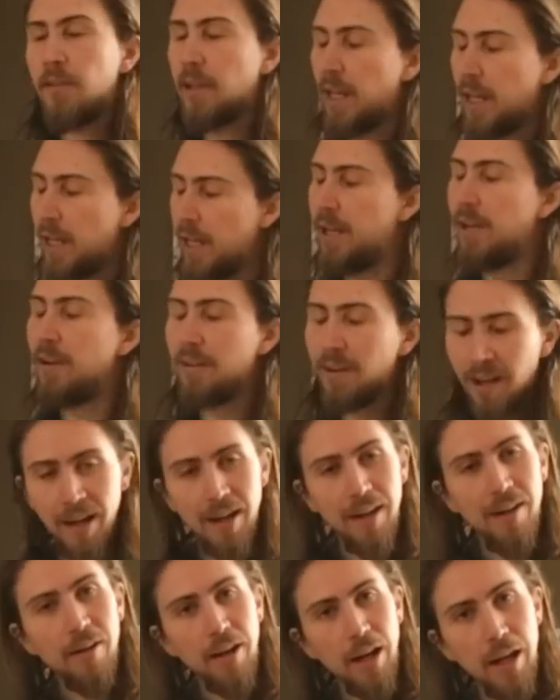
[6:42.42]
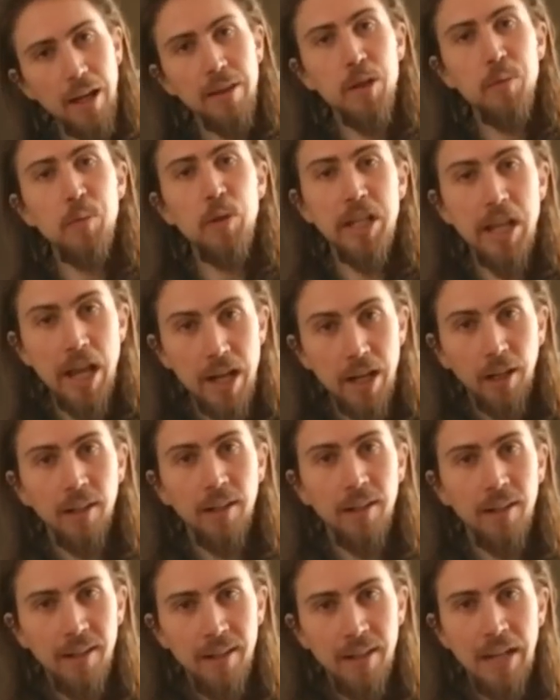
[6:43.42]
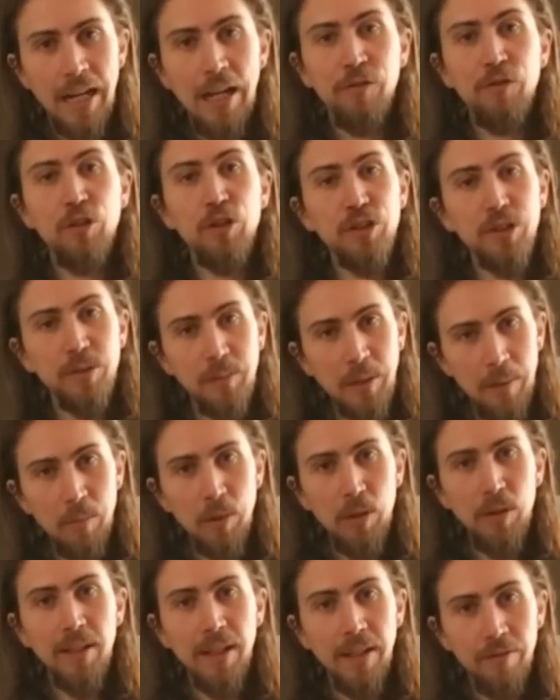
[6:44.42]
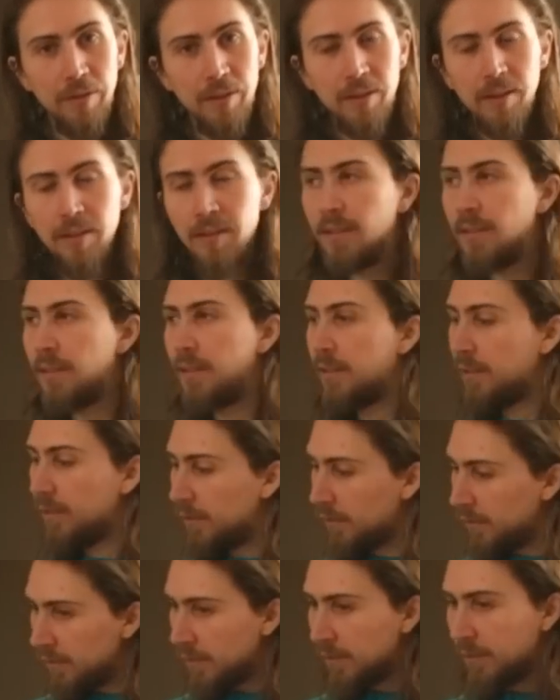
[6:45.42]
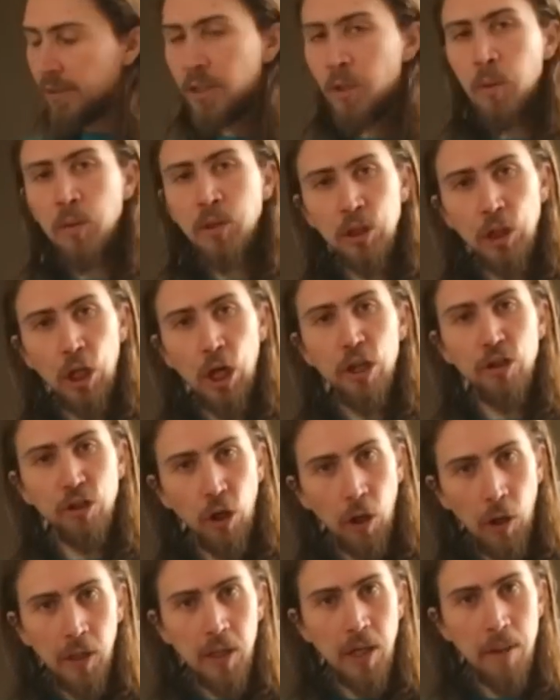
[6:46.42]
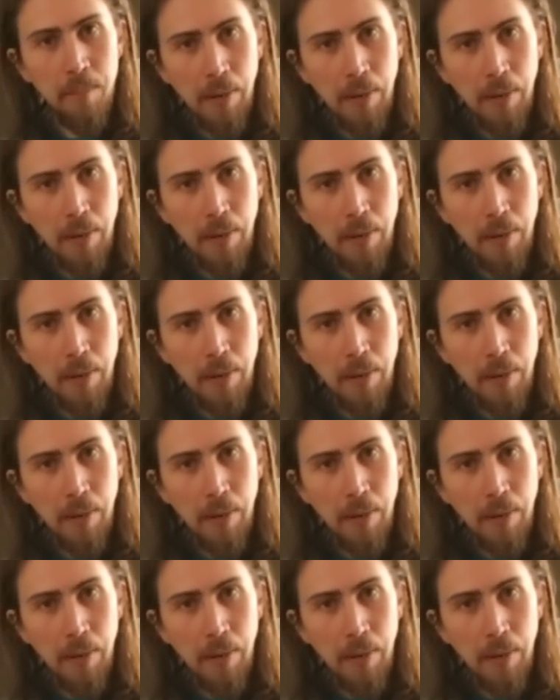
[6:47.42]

Okay, okay, okay. I think we get it. After September 11th, there was a lot of talk